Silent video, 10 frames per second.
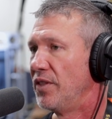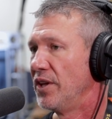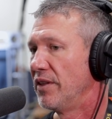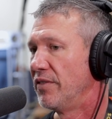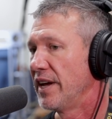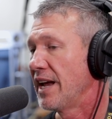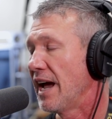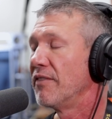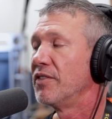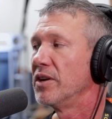th they
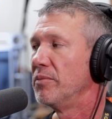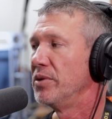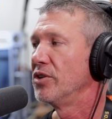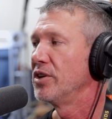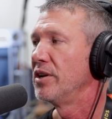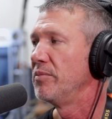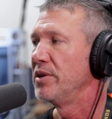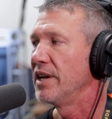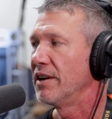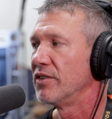have the ability to
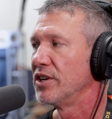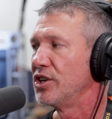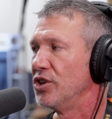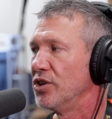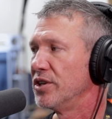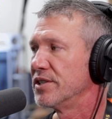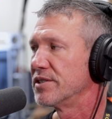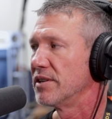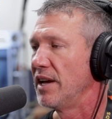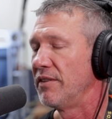be every good
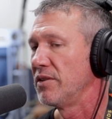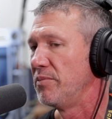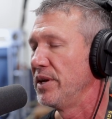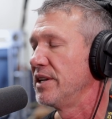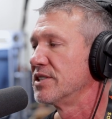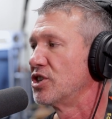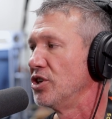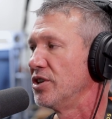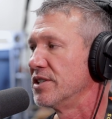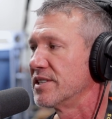as, every bit as
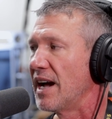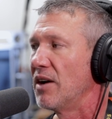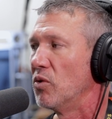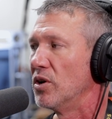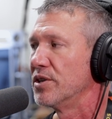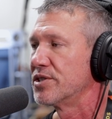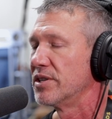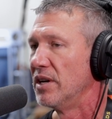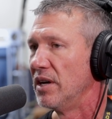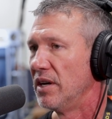good as I was